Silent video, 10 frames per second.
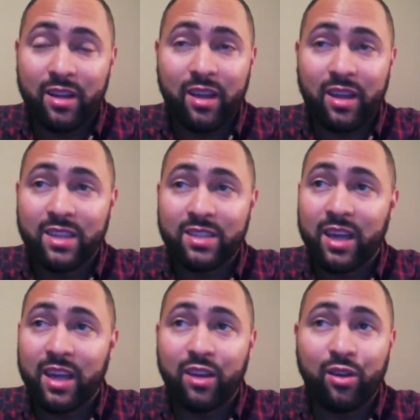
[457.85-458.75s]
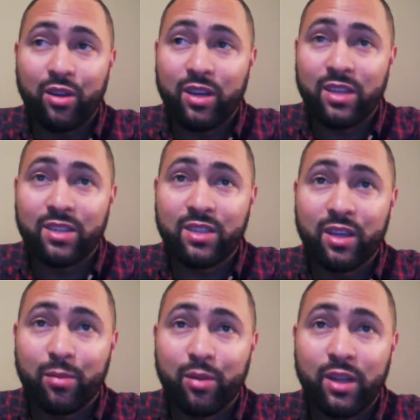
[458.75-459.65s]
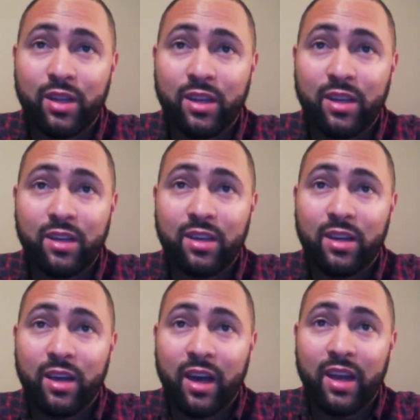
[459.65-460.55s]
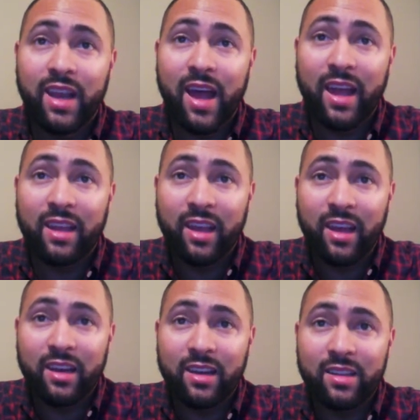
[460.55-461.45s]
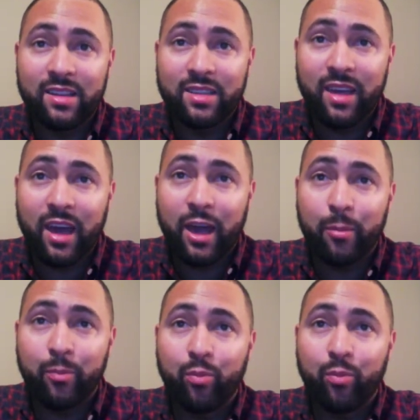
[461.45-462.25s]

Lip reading: Kent State could get just completely annihilated in this game.